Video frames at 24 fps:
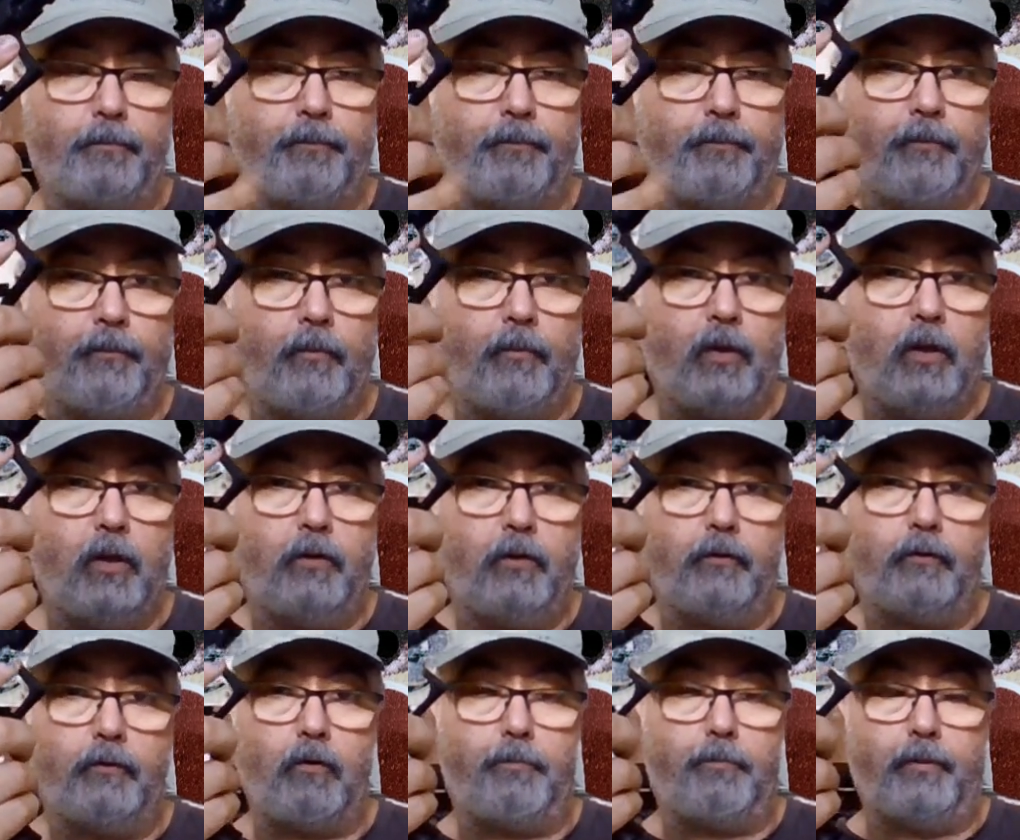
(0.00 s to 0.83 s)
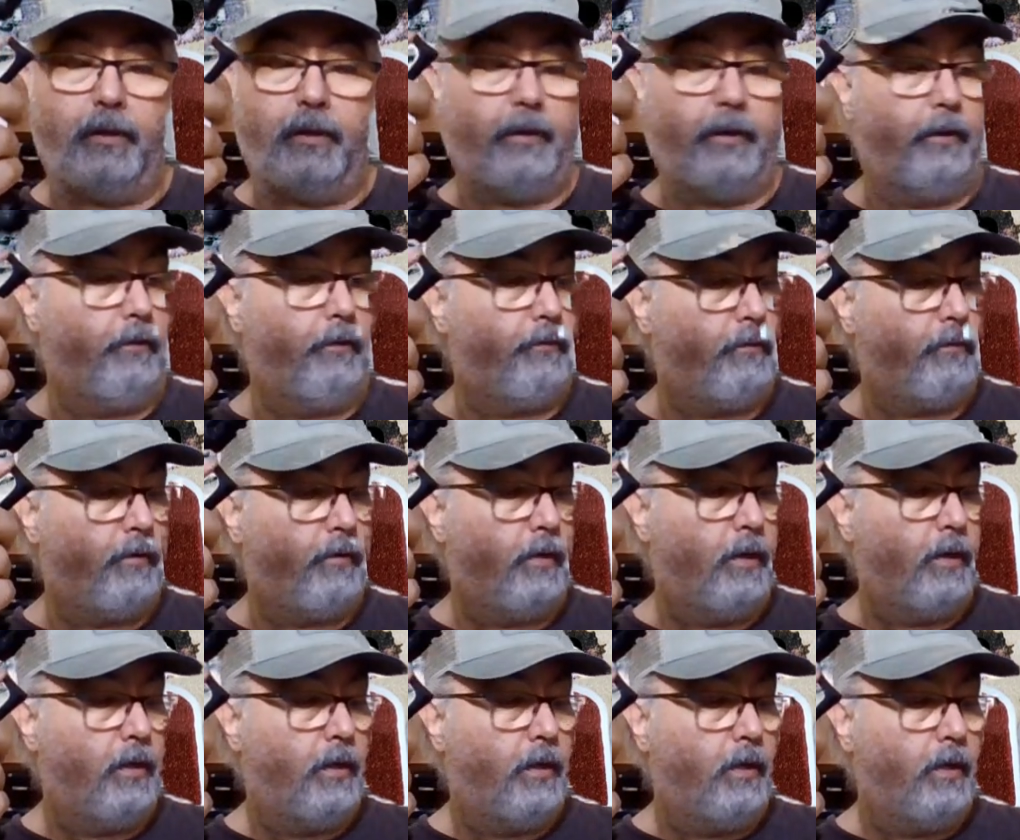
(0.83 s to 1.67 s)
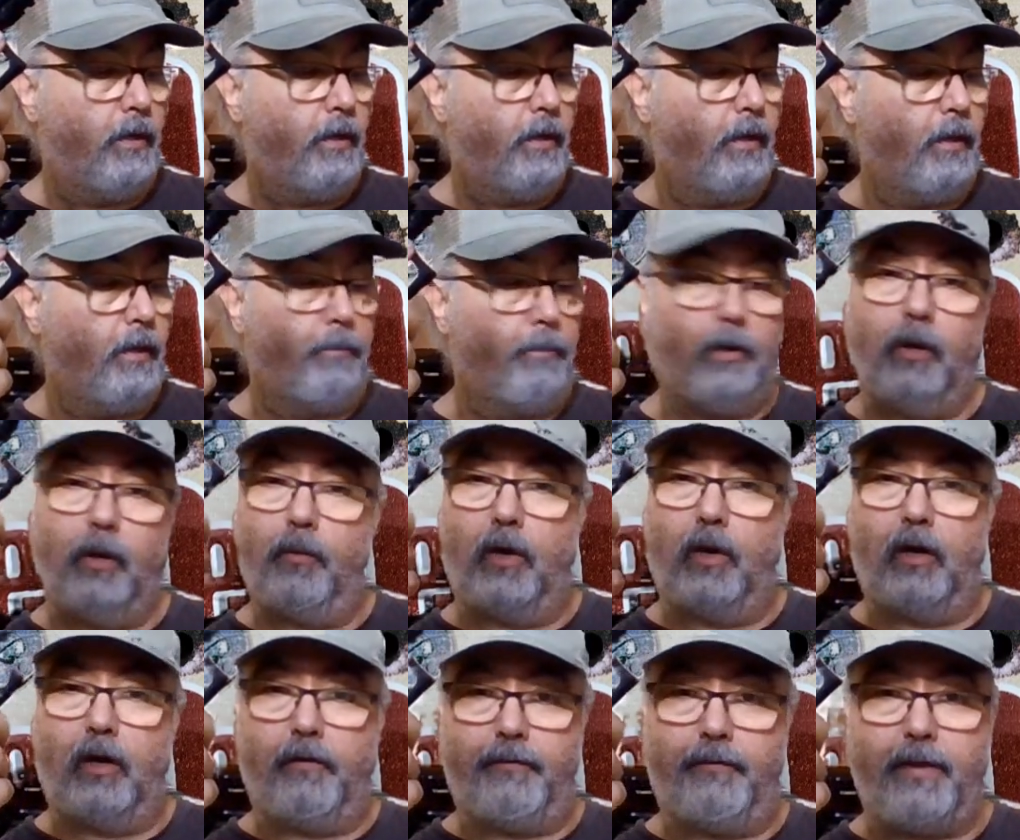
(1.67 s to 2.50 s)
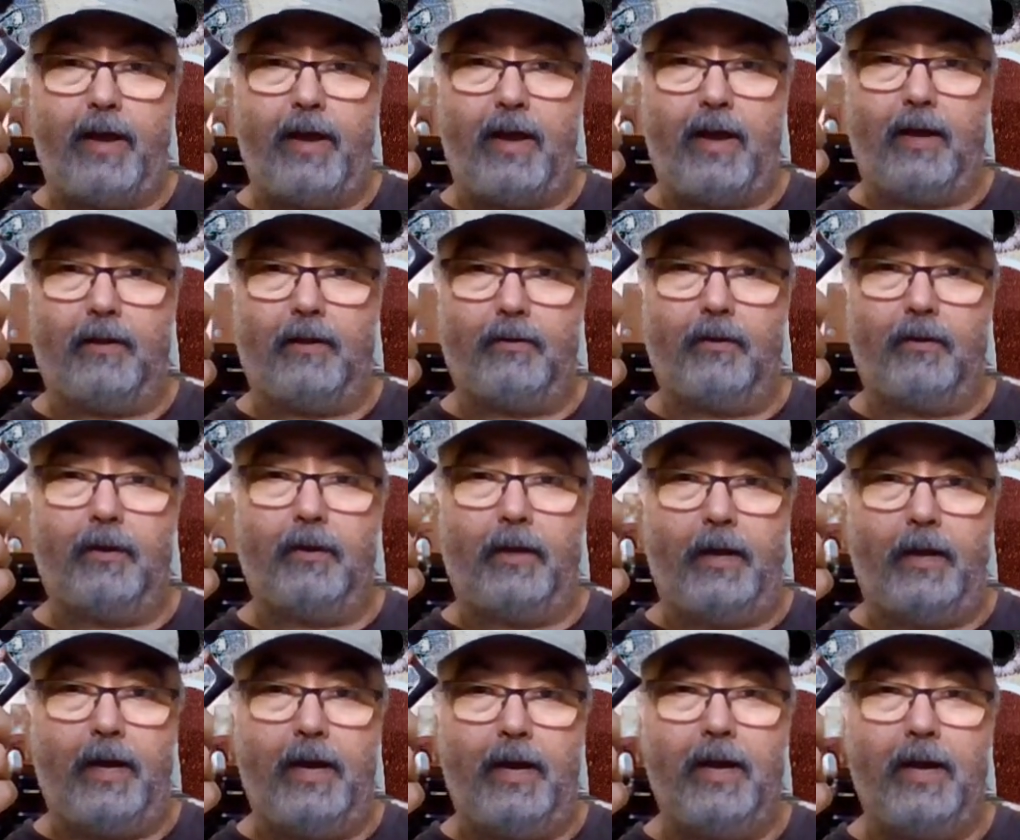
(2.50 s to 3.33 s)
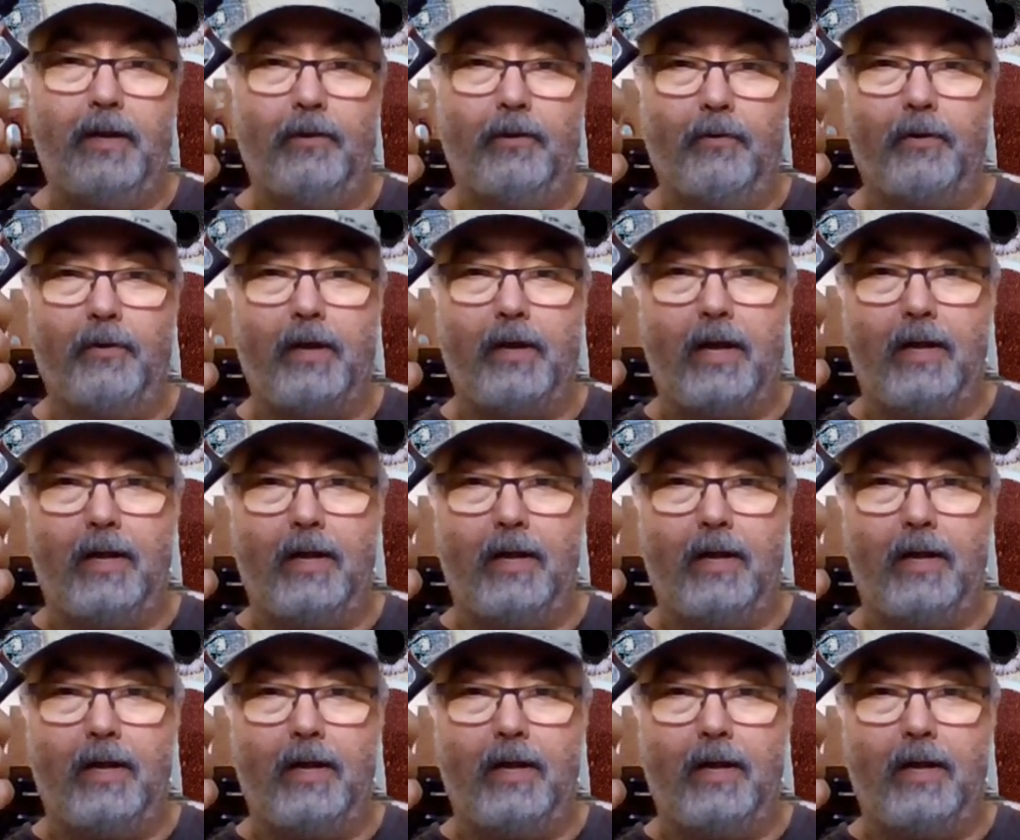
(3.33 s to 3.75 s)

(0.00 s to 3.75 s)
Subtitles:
So please be aware of that, and do not,